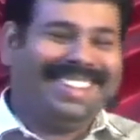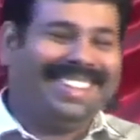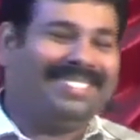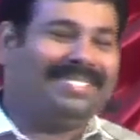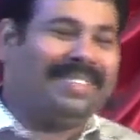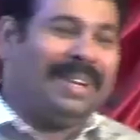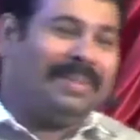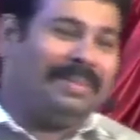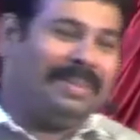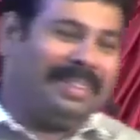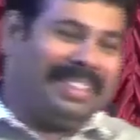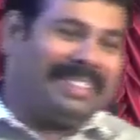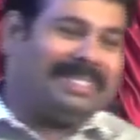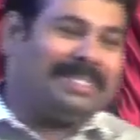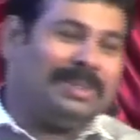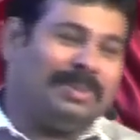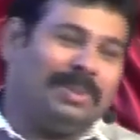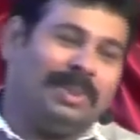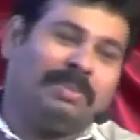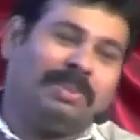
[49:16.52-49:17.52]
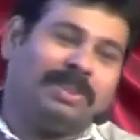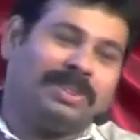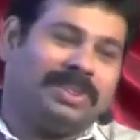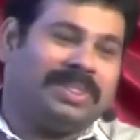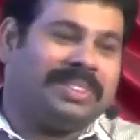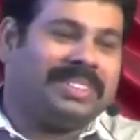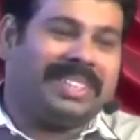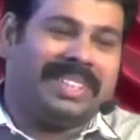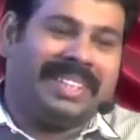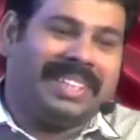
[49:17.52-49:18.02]
Why? Because the open
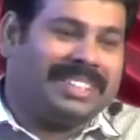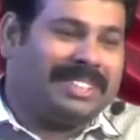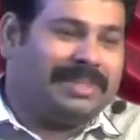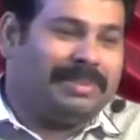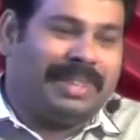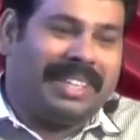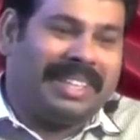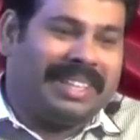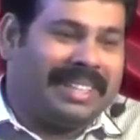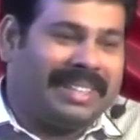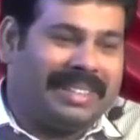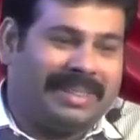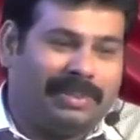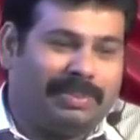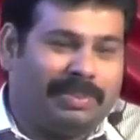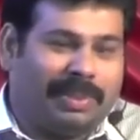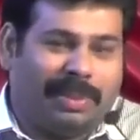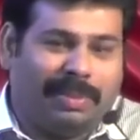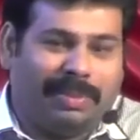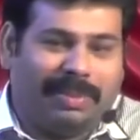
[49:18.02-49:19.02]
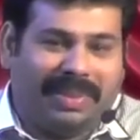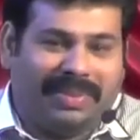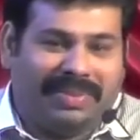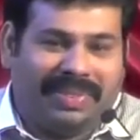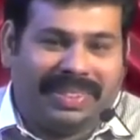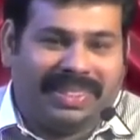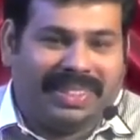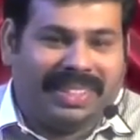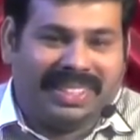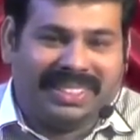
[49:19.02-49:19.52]
source and next market, probably
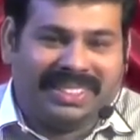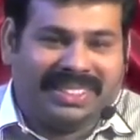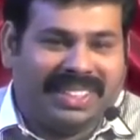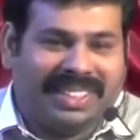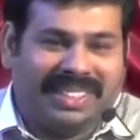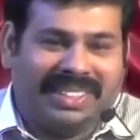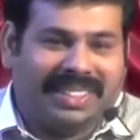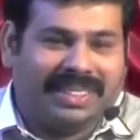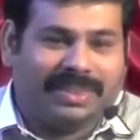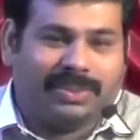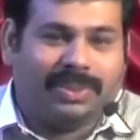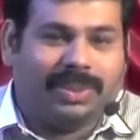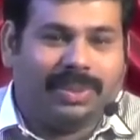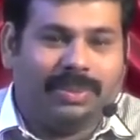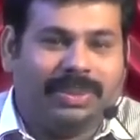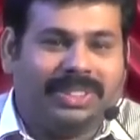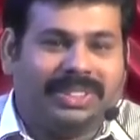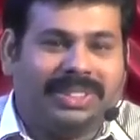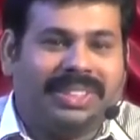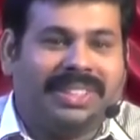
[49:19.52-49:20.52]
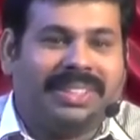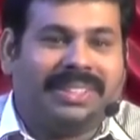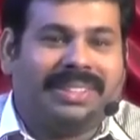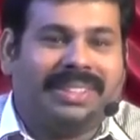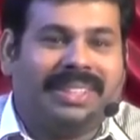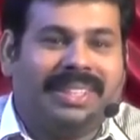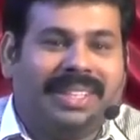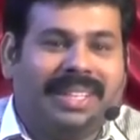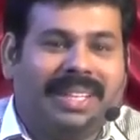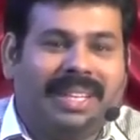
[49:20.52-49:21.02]
for the next 10 years, we will be seeing
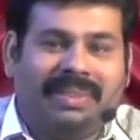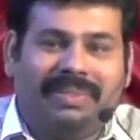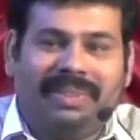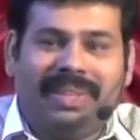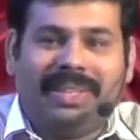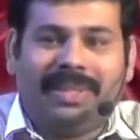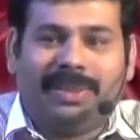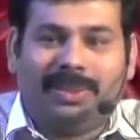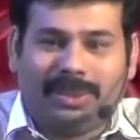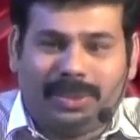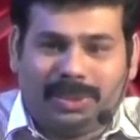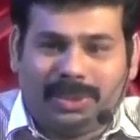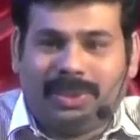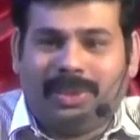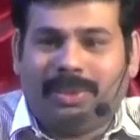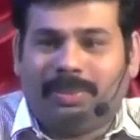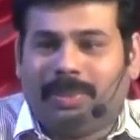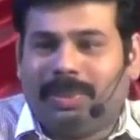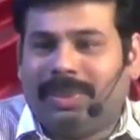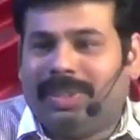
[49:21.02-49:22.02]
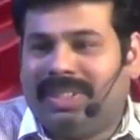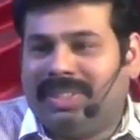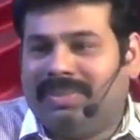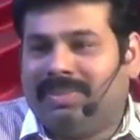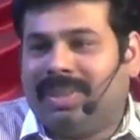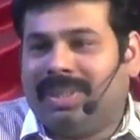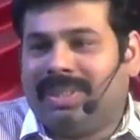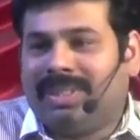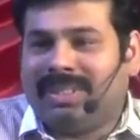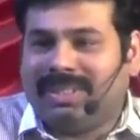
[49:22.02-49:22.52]
a very good scope in
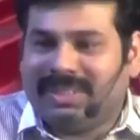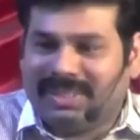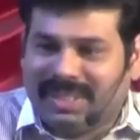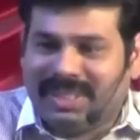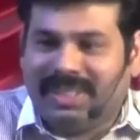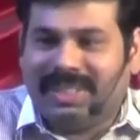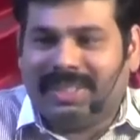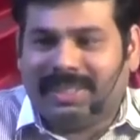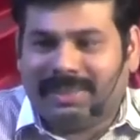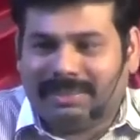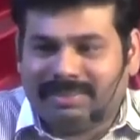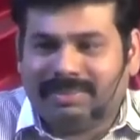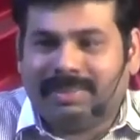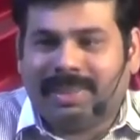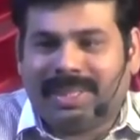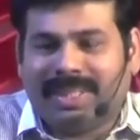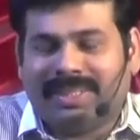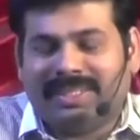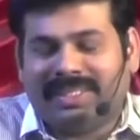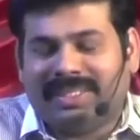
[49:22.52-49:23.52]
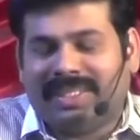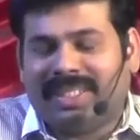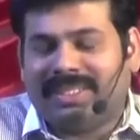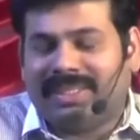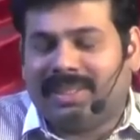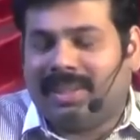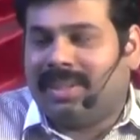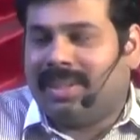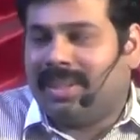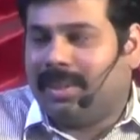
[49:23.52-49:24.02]
what? Selenium, because it has
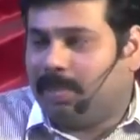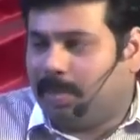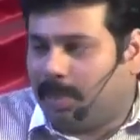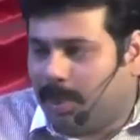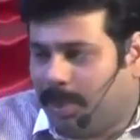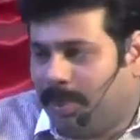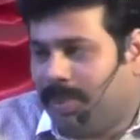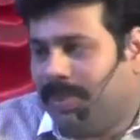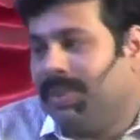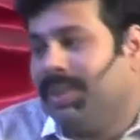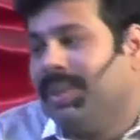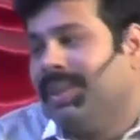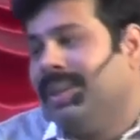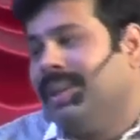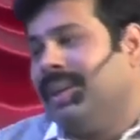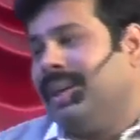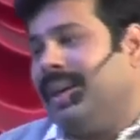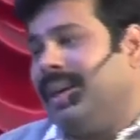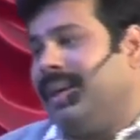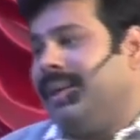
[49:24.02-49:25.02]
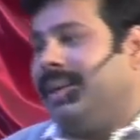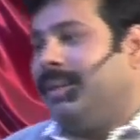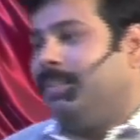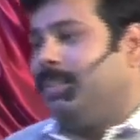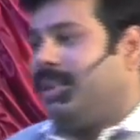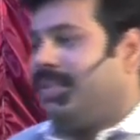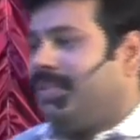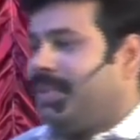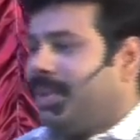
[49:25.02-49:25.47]
already proved and number of